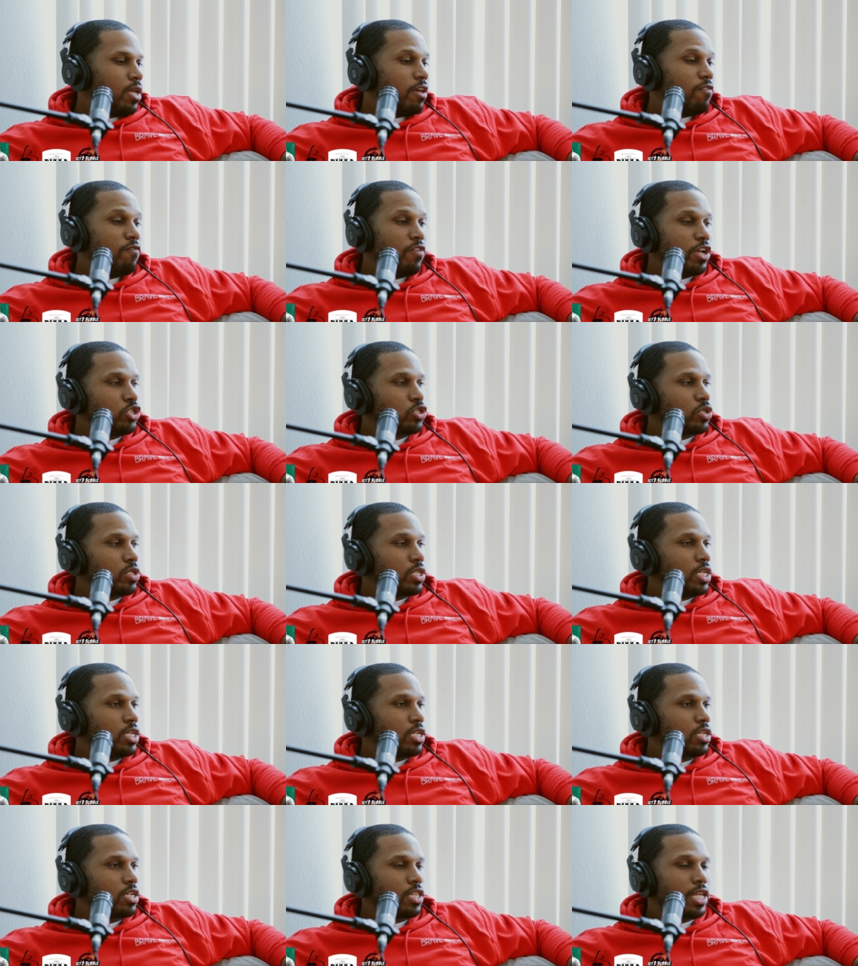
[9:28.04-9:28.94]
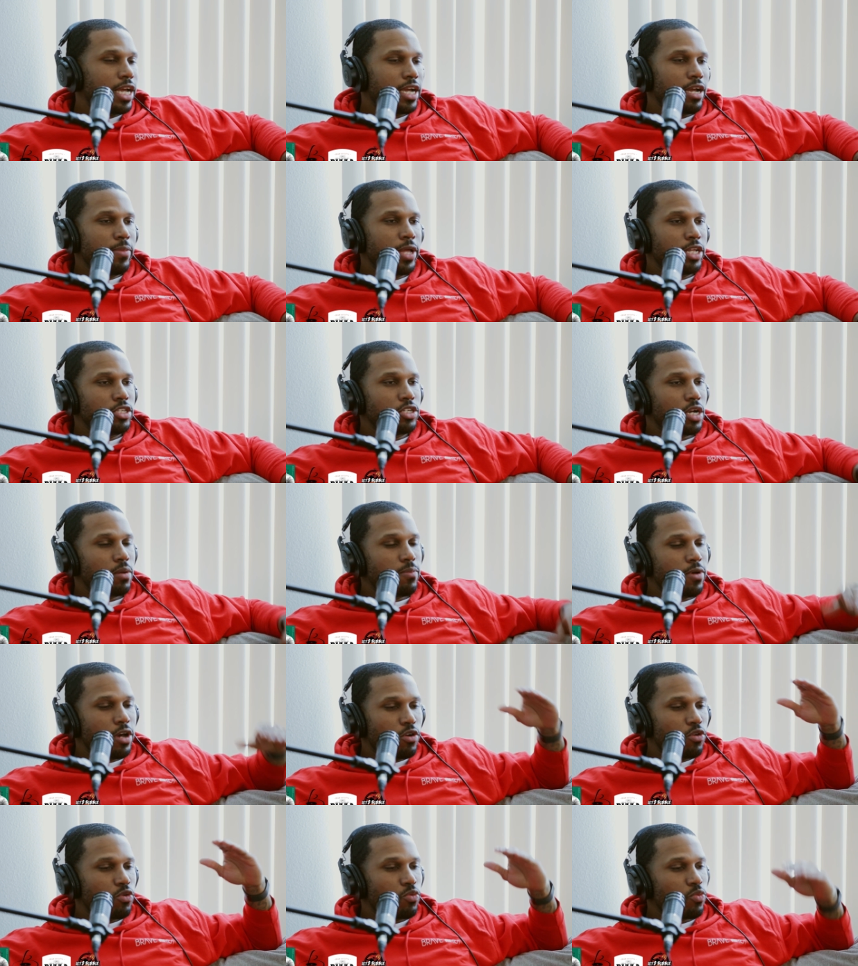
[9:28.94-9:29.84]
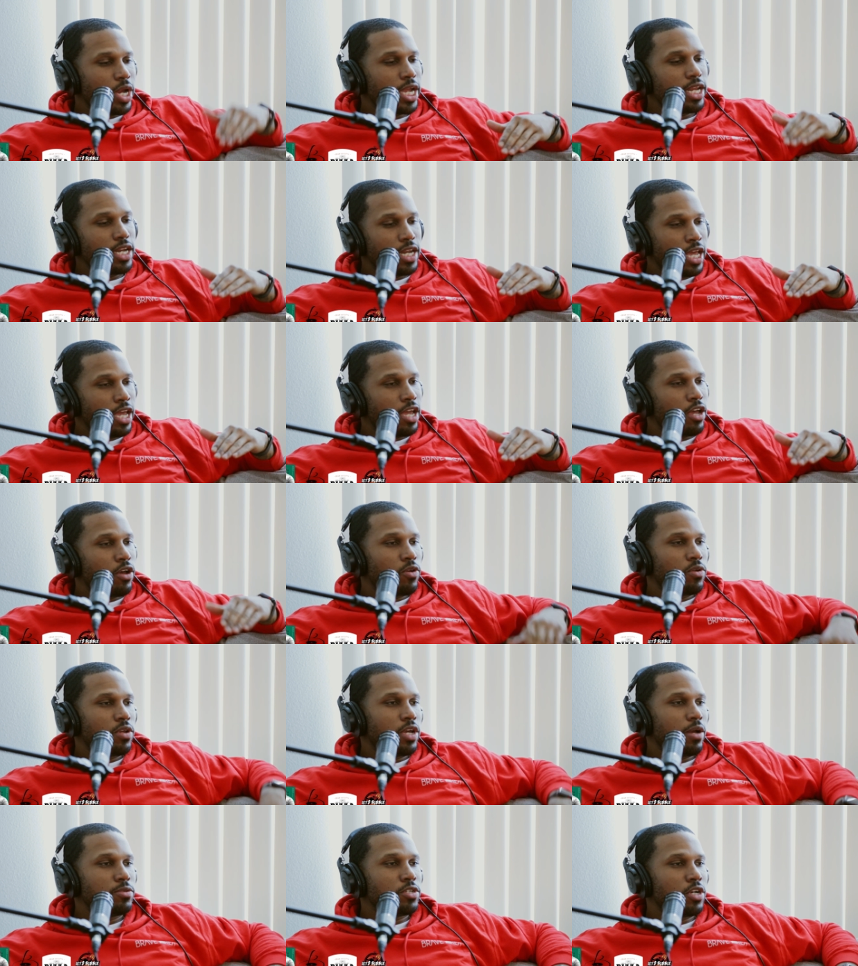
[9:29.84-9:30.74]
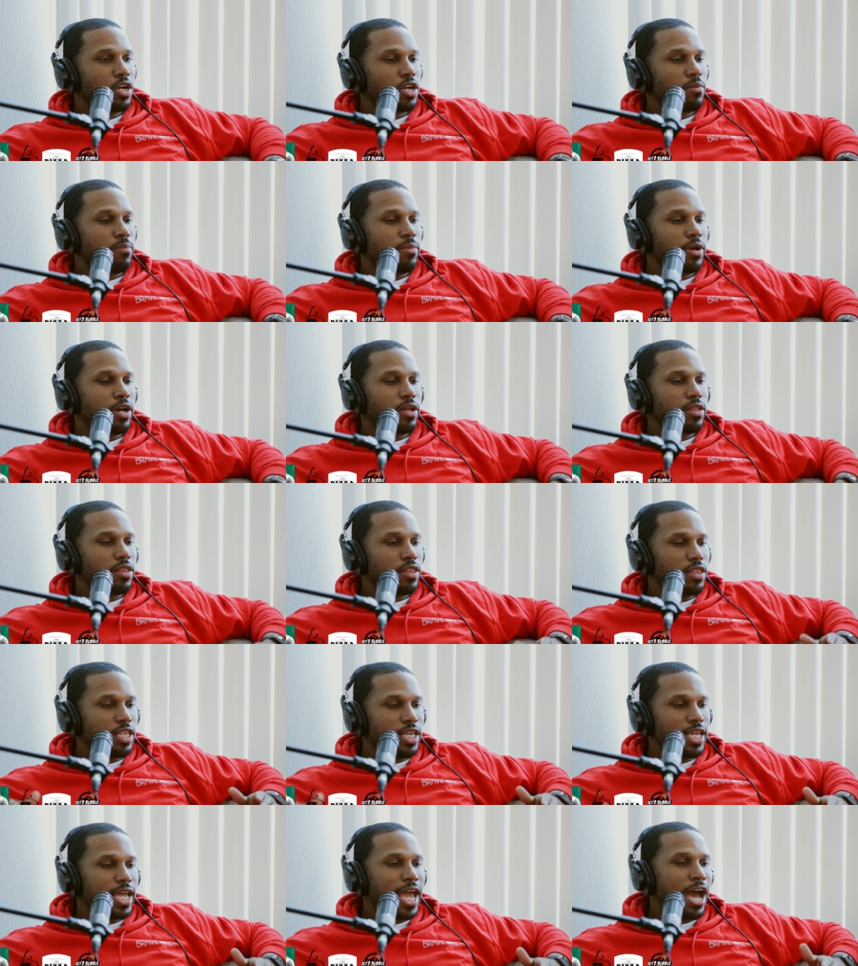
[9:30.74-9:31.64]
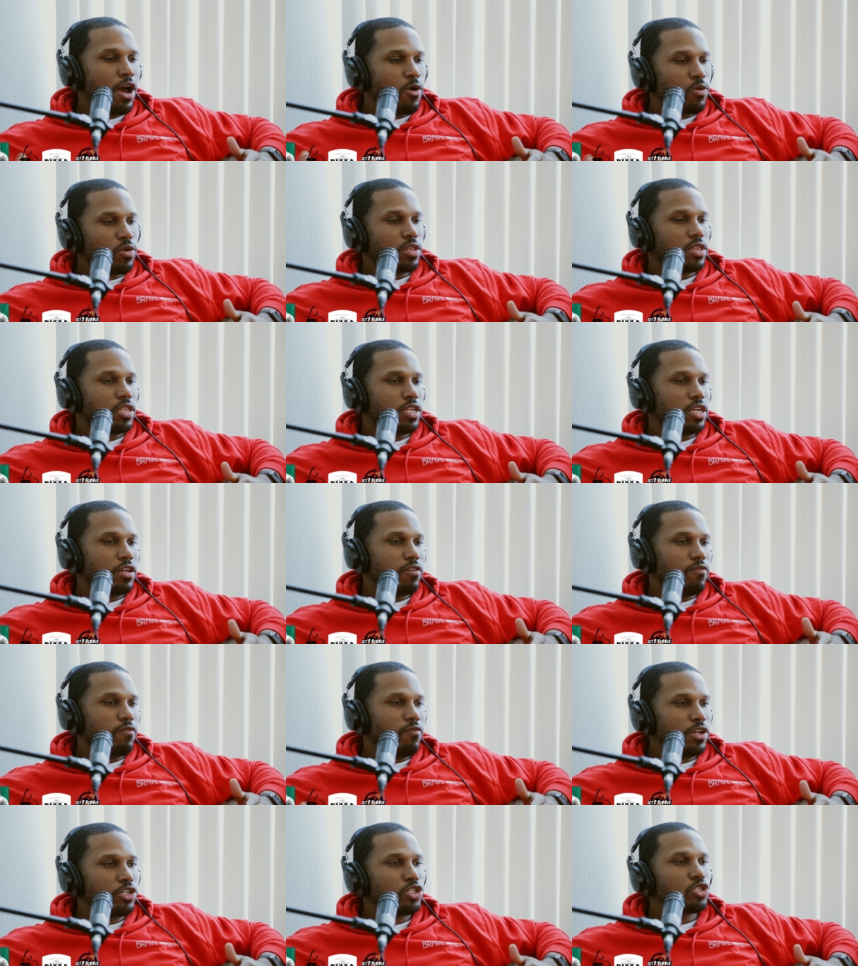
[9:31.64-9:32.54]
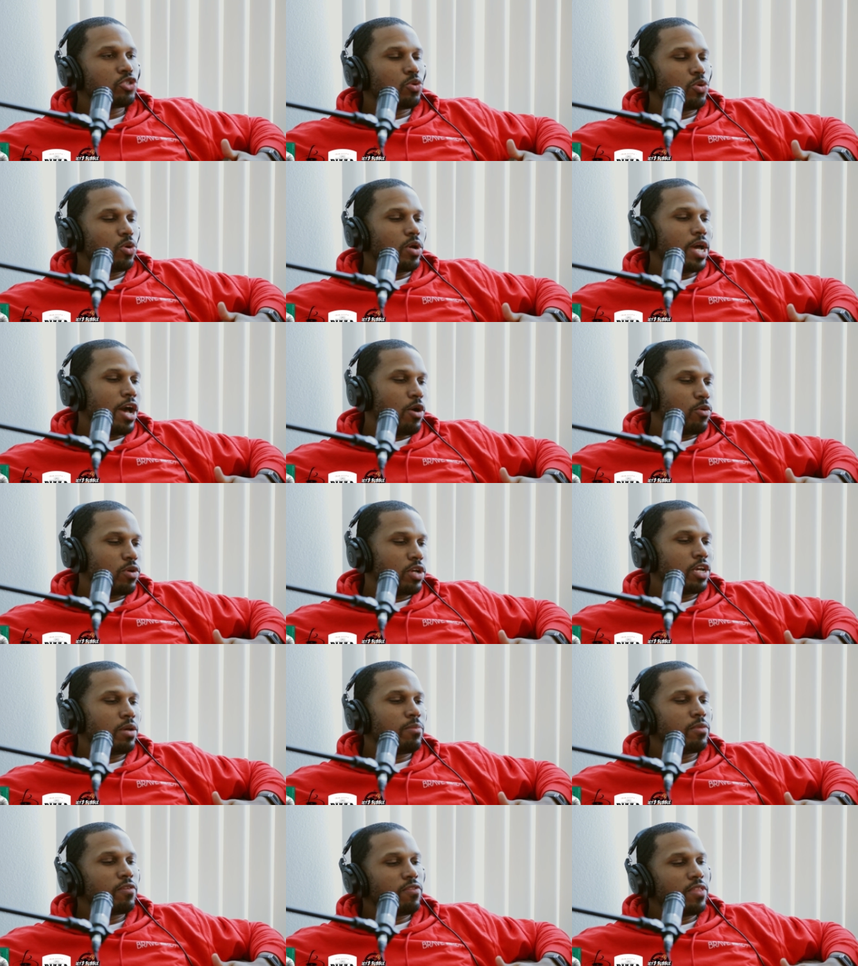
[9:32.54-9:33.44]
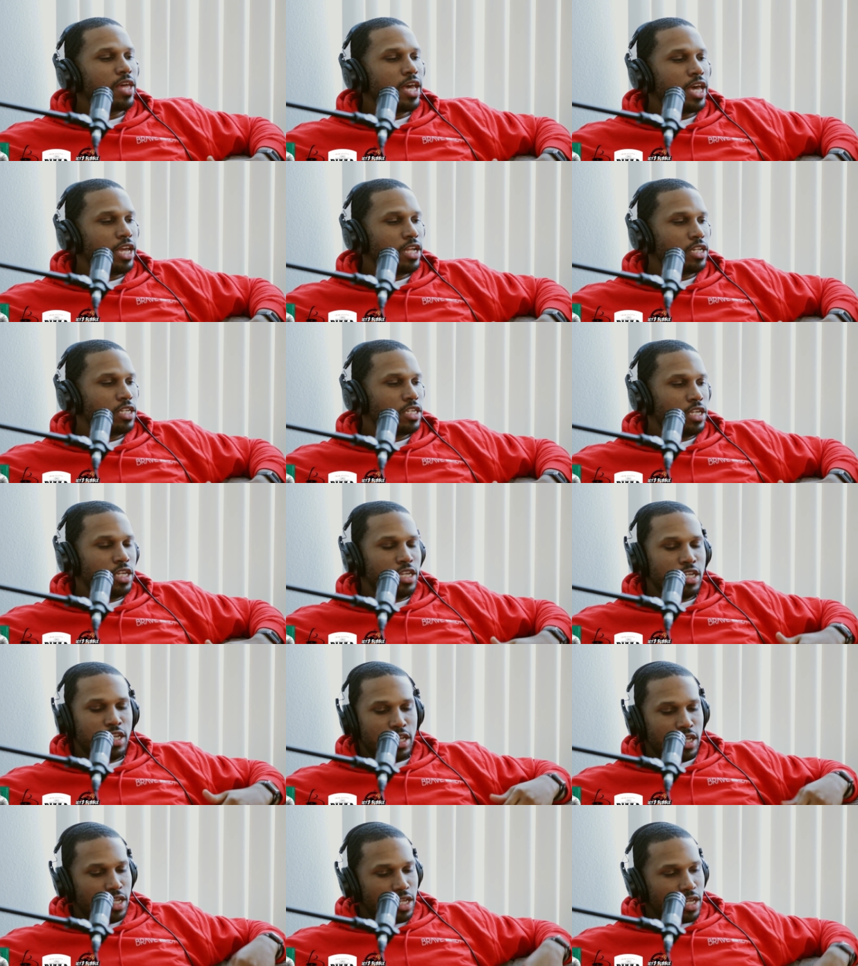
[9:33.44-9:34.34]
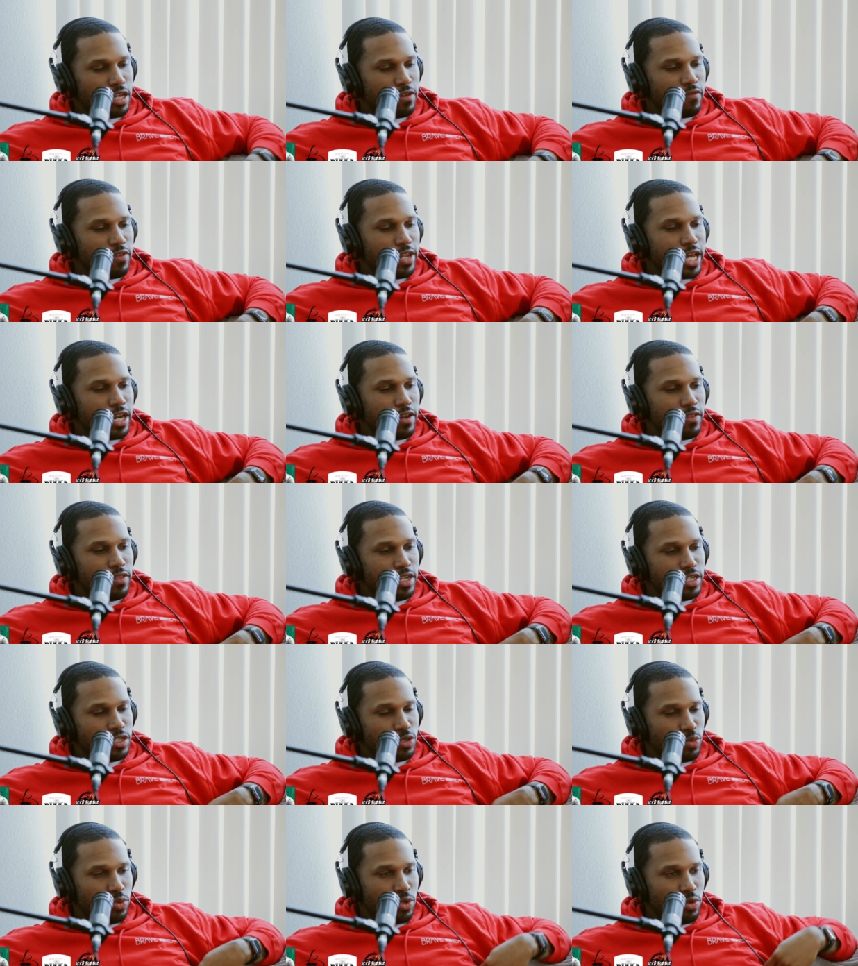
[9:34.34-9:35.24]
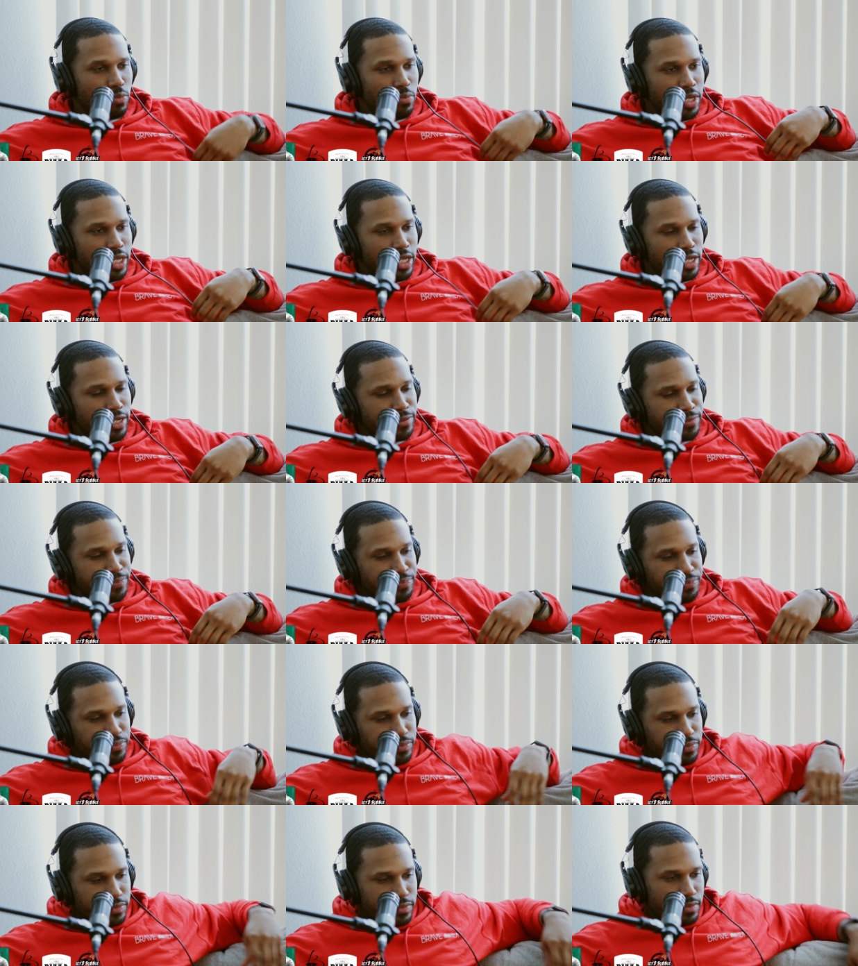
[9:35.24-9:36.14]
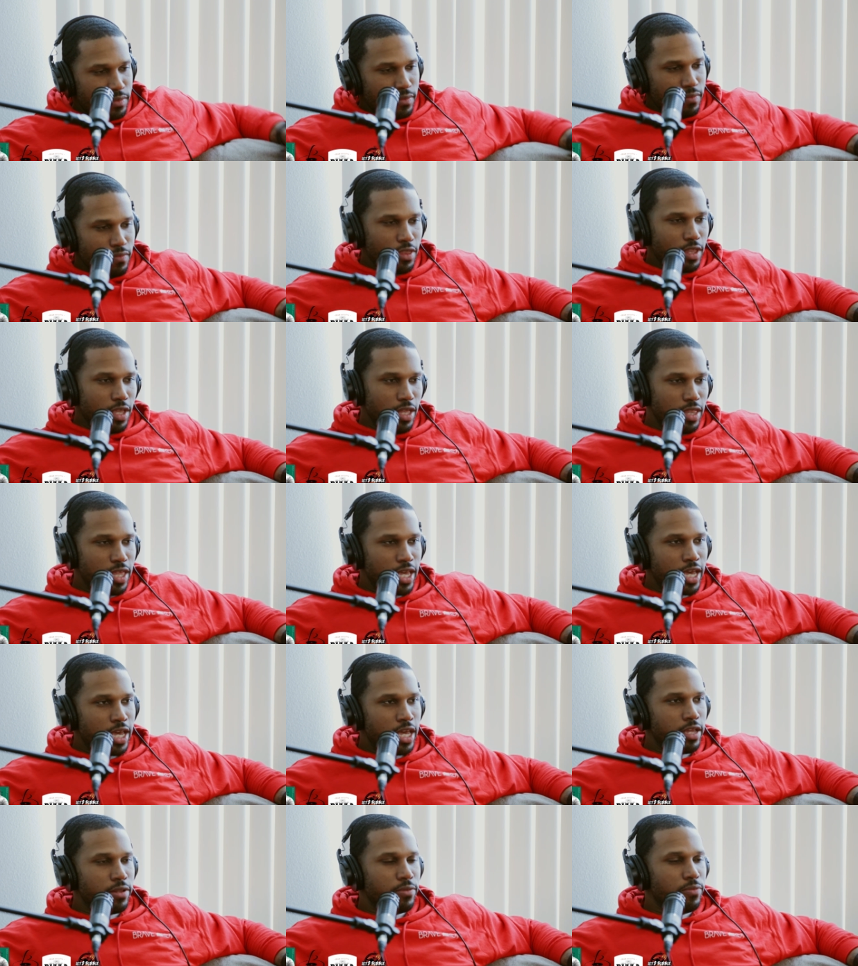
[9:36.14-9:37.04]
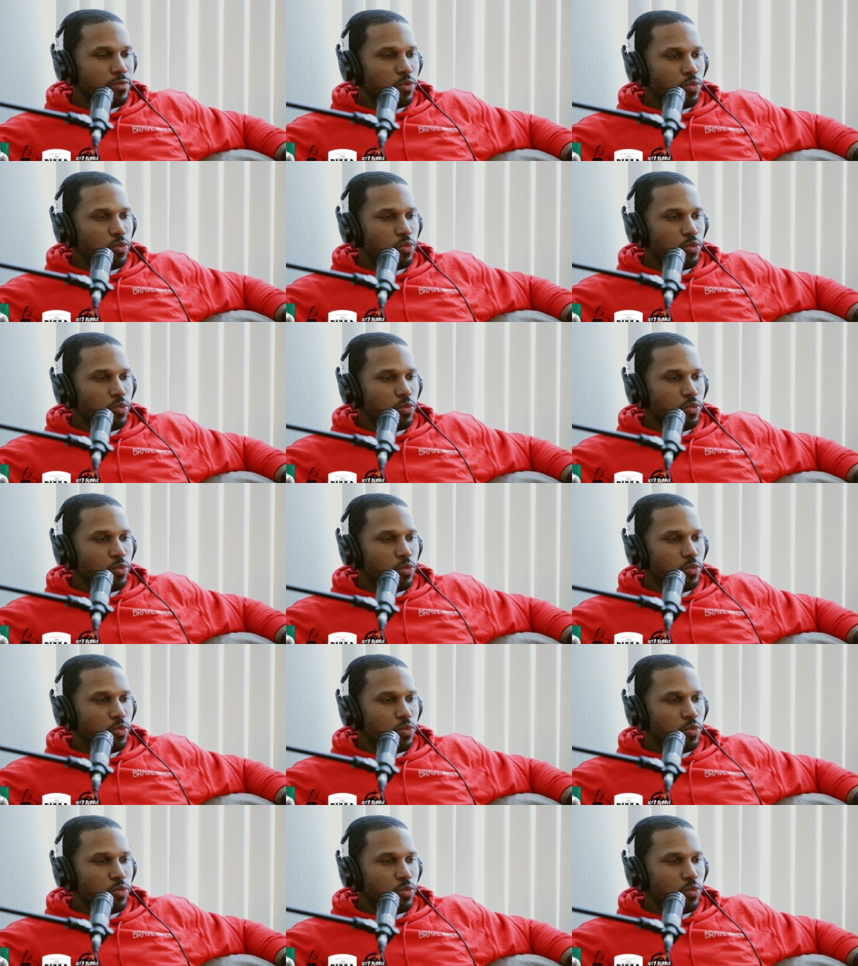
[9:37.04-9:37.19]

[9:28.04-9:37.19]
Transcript: Eventually. Damn. Like, I'm not talking about right now. I'm talking about the eventual outcome of that, of a lot of this will be that